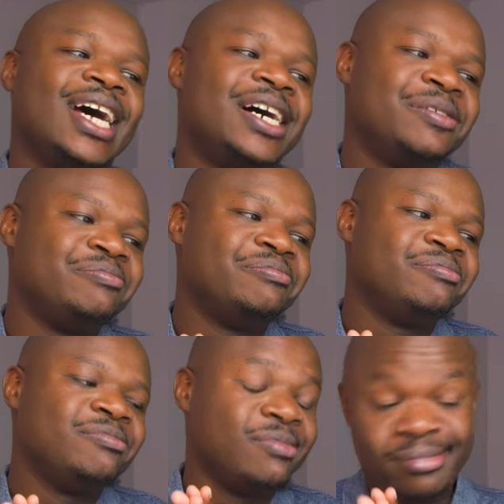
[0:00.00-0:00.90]

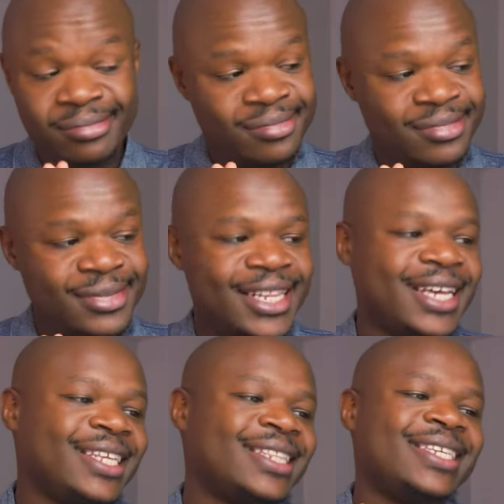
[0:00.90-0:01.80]
Um, the
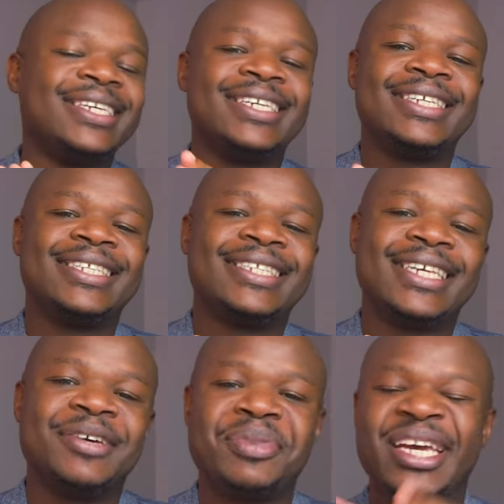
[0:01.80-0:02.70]
other thing is
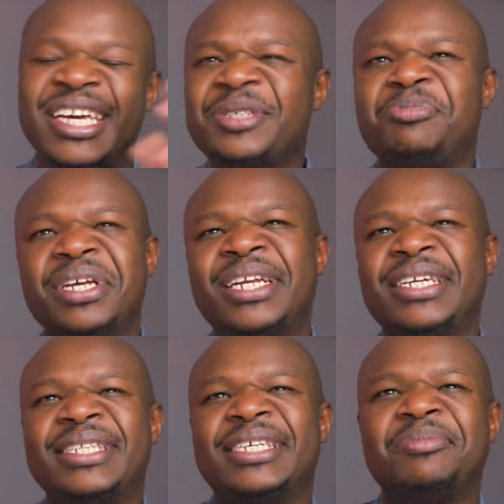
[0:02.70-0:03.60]
uh, my
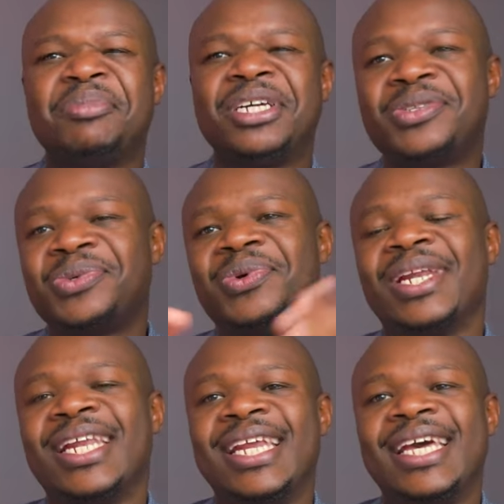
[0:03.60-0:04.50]
experience in med school.